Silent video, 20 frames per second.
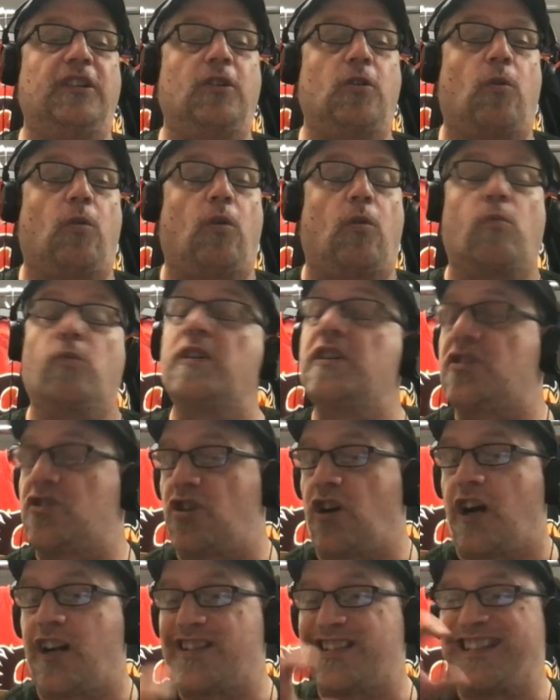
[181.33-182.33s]
goal. Reese
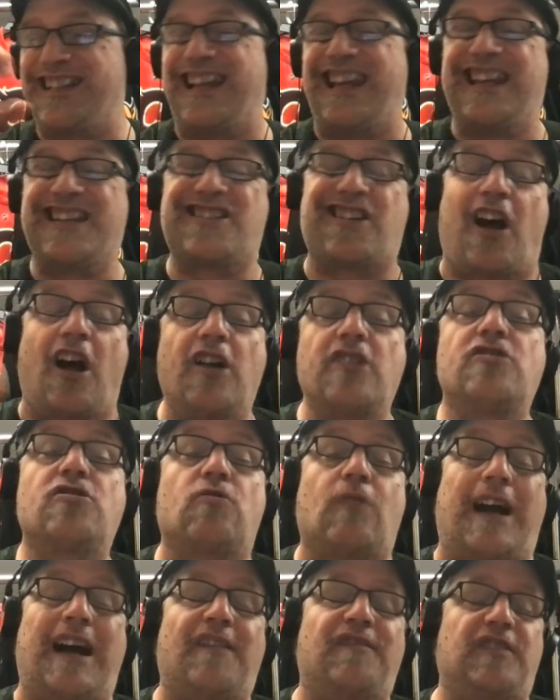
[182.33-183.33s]
Johnson is
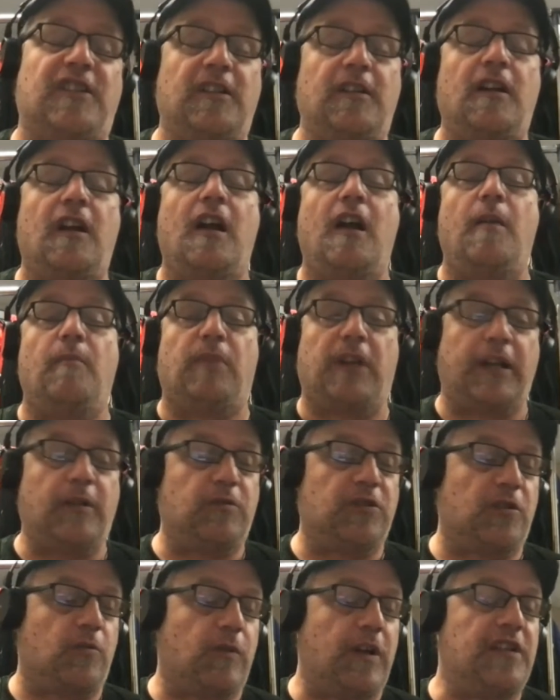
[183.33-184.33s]
undrafted, played
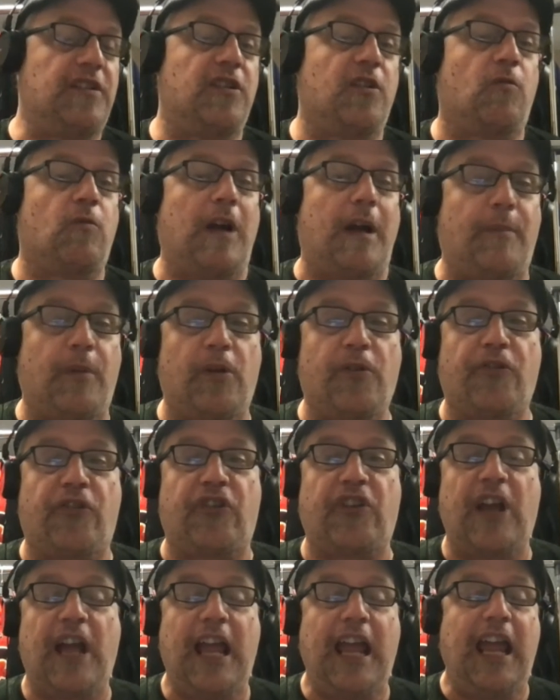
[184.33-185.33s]
with the Red Deer
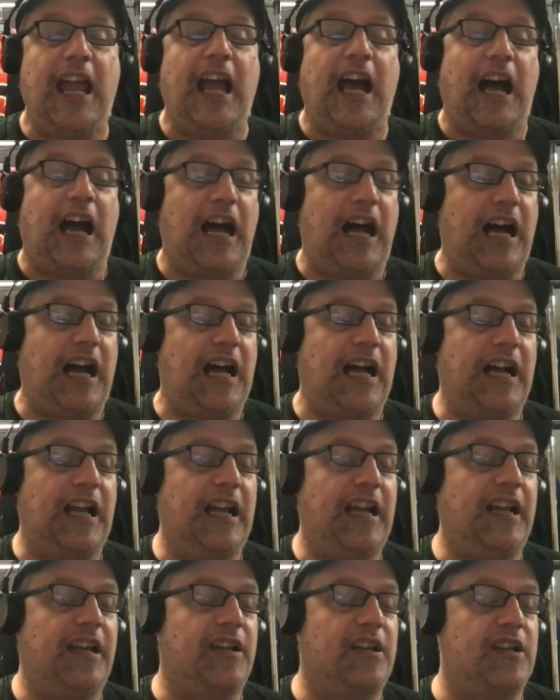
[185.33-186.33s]
Rebels
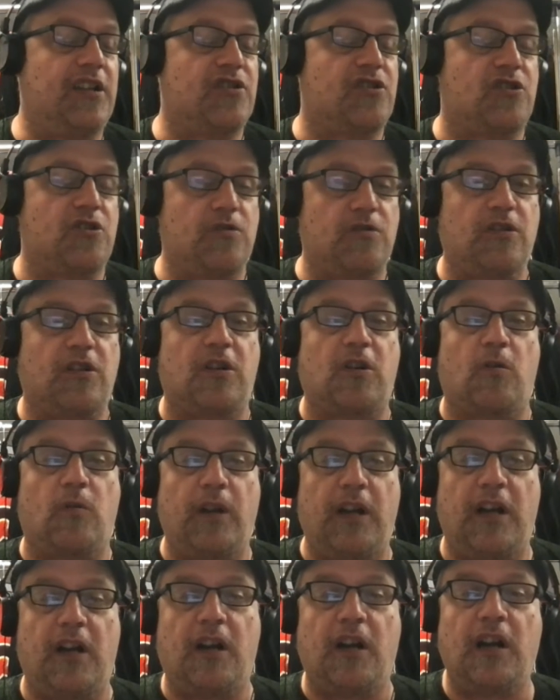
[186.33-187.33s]
in his junior
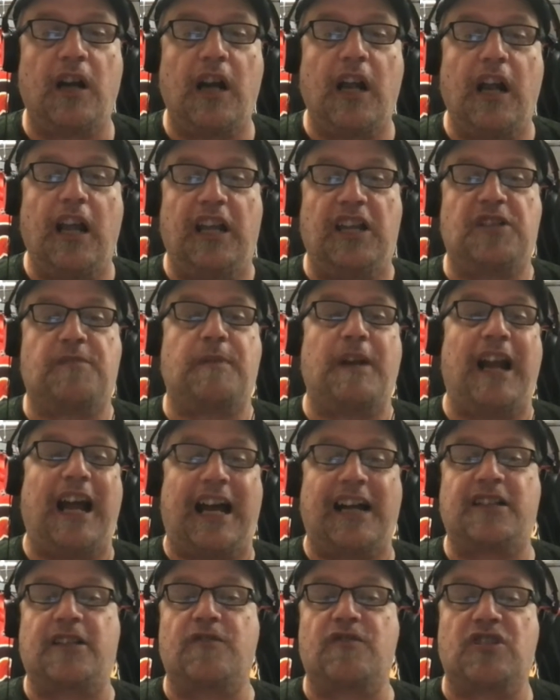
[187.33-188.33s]
career. He's been
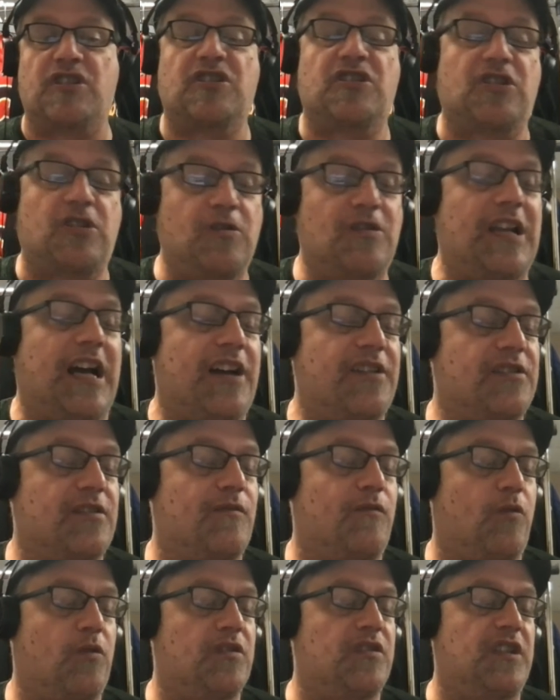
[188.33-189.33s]
active since
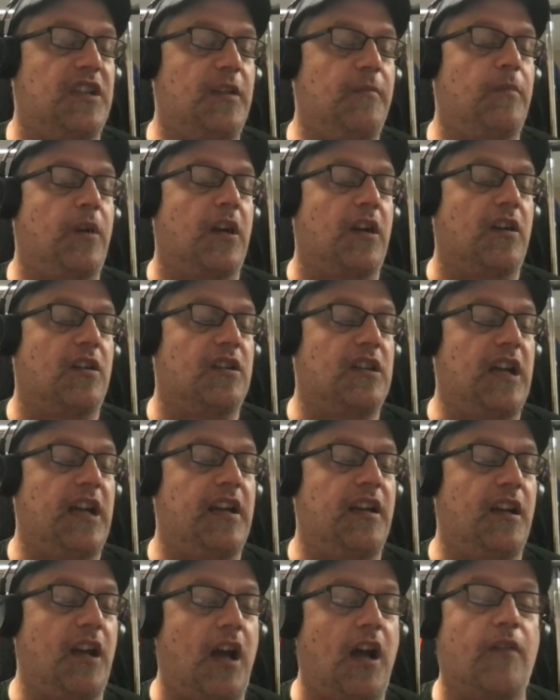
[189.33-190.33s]
2014, but a good
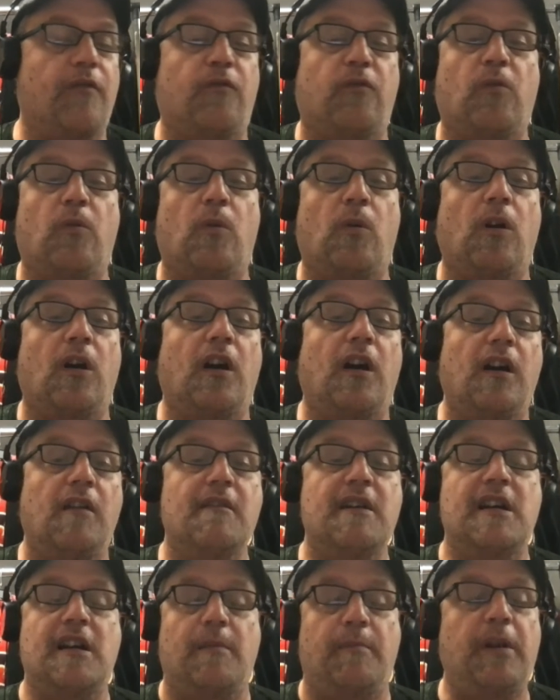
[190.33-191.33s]
night for a
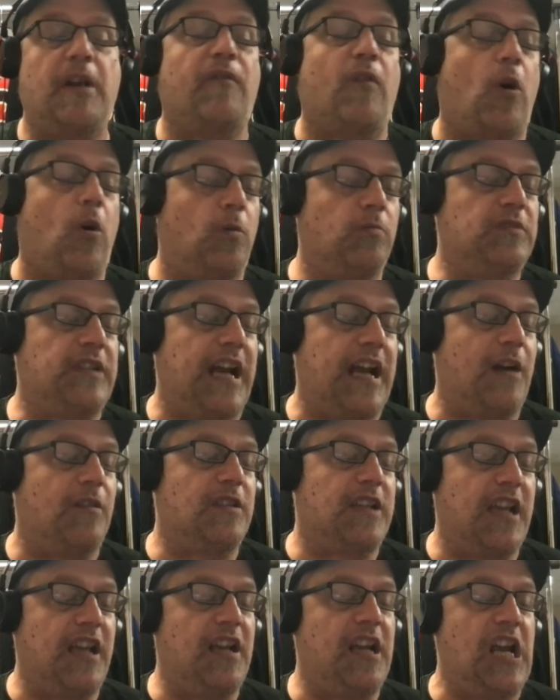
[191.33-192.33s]
bit of a hometown
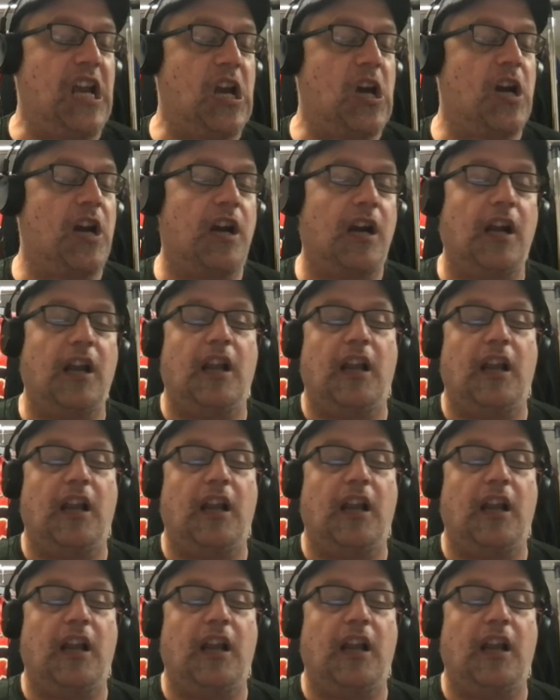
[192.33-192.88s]
kid here.